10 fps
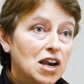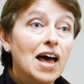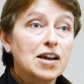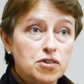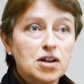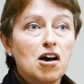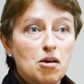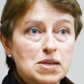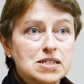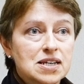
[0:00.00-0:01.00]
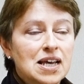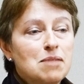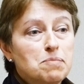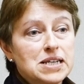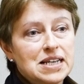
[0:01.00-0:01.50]
a lycra garment,
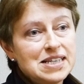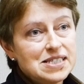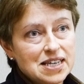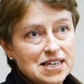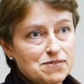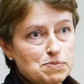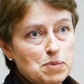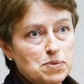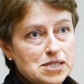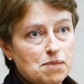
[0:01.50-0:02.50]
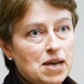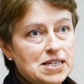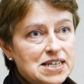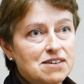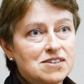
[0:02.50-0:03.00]
but at least it gives people some
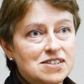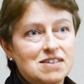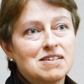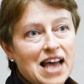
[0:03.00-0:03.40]
idea as